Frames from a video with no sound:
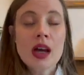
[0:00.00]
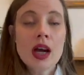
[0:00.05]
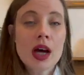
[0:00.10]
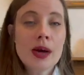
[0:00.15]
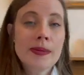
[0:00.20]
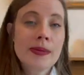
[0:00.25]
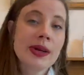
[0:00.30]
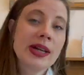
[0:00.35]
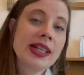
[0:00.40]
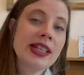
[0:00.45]

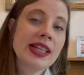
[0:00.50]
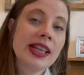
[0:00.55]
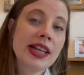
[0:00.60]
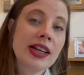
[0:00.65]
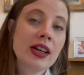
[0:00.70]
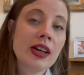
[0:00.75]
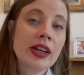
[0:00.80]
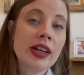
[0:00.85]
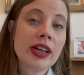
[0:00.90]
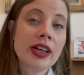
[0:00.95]

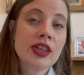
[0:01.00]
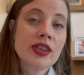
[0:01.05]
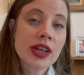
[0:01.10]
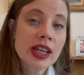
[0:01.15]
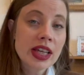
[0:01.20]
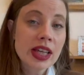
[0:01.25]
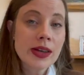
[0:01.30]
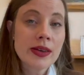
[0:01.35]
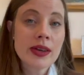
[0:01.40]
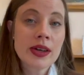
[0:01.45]
operating on a
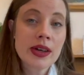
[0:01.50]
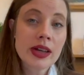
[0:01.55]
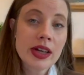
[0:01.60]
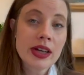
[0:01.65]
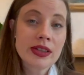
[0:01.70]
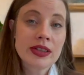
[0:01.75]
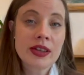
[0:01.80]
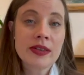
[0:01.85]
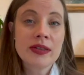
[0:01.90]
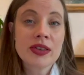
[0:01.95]

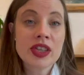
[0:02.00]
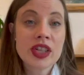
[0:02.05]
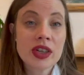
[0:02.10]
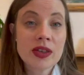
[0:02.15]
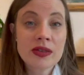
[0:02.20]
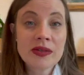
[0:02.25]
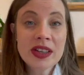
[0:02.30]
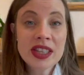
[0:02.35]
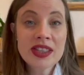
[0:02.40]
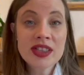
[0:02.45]

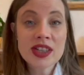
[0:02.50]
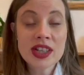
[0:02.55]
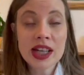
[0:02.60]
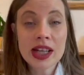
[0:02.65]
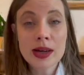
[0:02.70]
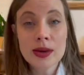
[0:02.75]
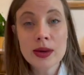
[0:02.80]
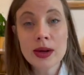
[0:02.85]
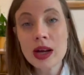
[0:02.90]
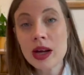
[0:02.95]
tracheoesophageal fistula
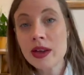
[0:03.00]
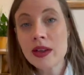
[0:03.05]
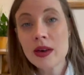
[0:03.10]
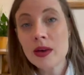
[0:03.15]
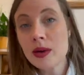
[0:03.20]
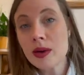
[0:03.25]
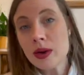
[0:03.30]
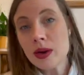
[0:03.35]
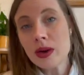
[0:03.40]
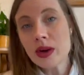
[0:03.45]
uh,
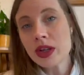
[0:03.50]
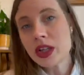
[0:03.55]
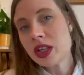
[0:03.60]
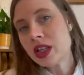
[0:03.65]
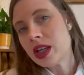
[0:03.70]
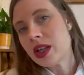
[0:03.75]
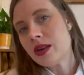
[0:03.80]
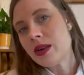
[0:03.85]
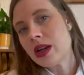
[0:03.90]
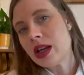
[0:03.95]
or, you
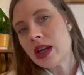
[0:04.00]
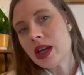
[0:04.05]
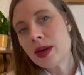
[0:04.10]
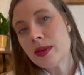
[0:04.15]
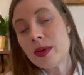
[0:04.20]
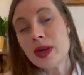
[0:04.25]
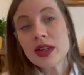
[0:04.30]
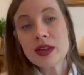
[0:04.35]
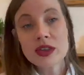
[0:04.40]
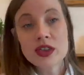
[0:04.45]
know, uh,
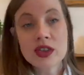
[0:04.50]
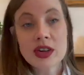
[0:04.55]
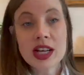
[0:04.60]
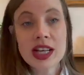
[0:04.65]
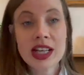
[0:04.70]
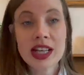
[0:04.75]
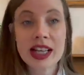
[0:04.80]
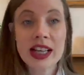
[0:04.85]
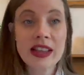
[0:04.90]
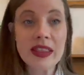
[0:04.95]
when you're
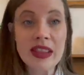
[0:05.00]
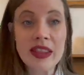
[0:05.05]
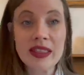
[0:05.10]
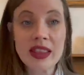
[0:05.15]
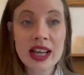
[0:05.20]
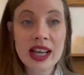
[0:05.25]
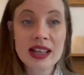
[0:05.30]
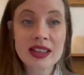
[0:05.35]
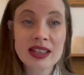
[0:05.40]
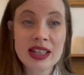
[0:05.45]
training and then the
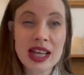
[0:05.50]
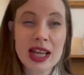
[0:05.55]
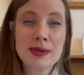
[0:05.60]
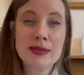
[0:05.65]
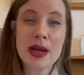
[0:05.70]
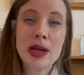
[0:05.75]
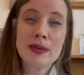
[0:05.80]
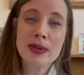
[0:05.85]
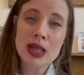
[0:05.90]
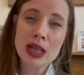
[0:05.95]
next day it
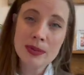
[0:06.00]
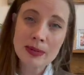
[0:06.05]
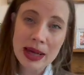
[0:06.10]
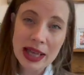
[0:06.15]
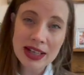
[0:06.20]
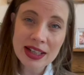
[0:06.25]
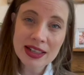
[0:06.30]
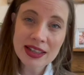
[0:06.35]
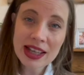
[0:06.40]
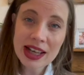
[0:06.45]
might be an
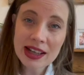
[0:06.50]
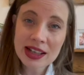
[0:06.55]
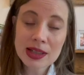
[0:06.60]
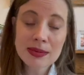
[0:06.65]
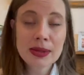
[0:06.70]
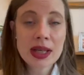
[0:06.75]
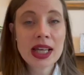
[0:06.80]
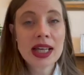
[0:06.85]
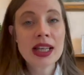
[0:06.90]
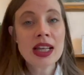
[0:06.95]

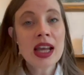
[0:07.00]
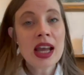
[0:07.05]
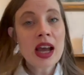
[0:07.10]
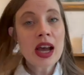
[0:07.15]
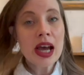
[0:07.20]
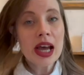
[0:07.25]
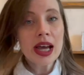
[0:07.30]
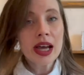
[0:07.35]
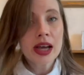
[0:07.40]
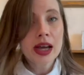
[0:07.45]
appendicectomy.
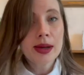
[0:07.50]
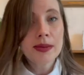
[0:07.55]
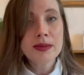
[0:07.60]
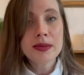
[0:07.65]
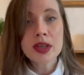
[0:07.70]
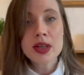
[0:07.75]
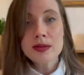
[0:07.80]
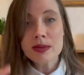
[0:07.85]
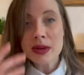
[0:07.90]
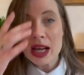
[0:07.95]

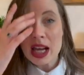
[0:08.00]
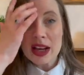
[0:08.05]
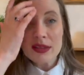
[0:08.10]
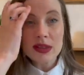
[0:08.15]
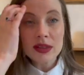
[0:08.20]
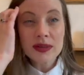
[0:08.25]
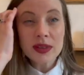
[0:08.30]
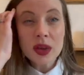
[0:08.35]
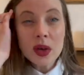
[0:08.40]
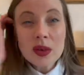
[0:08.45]
Um, you might have
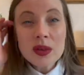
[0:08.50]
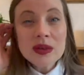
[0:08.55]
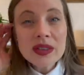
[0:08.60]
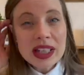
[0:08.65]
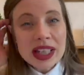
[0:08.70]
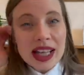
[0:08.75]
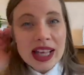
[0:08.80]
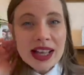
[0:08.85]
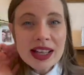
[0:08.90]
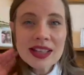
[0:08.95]
a
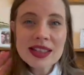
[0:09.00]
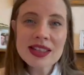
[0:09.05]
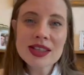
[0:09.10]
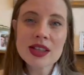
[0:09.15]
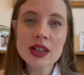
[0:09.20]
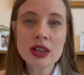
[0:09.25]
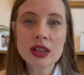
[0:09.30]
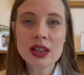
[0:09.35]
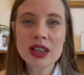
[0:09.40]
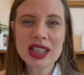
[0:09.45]
volvulus
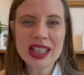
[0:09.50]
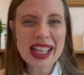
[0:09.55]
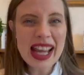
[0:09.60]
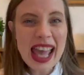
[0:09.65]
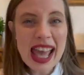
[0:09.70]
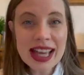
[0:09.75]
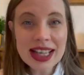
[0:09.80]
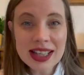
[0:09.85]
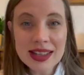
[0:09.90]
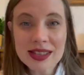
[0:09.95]
or
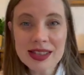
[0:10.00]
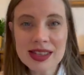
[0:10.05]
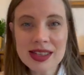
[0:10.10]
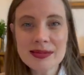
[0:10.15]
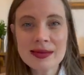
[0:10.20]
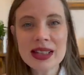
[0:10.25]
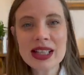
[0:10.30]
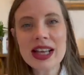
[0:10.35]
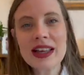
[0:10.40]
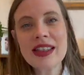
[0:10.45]
NEC or
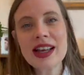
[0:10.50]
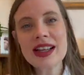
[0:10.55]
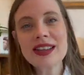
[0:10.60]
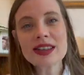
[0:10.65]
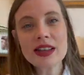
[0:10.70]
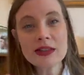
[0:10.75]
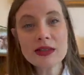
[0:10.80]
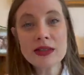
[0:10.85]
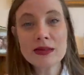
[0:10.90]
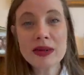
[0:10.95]
something like that.
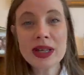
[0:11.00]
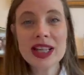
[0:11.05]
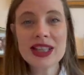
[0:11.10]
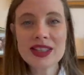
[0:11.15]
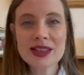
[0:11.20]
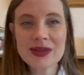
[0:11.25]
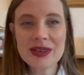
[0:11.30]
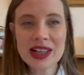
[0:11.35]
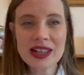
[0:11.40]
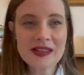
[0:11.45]
So for me, it's
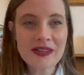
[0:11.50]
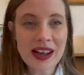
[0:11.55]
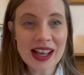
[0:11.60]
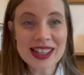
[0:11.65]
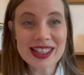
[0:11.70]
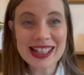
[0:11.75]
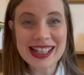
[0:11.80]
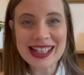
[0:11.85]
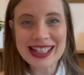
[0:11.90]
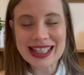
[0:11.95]
a really
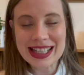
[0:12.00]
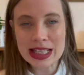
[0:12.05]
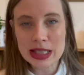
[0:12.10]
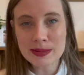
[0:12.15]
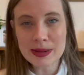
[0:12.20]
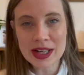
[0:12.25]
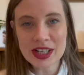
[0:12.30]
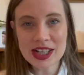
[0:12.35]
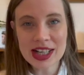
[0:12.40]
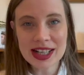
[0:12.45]
fascinating
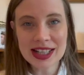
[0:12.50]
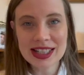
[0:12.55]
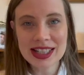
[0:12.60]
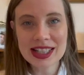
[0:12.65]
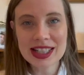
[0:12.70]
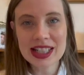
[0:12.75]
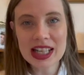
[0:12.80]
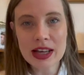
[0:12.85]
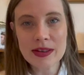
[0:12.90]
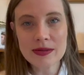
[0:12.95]
specialty
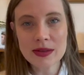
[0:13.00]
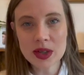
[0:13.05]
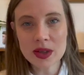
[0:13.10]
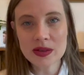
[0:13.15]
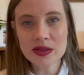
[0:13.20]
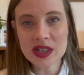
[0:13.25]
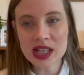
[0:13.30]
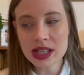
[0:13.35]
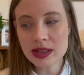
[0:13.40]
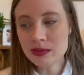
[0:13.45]
to get
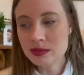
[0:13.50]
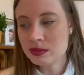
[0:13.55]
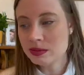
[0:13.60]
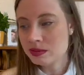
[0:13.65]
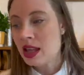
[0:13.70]
involved in.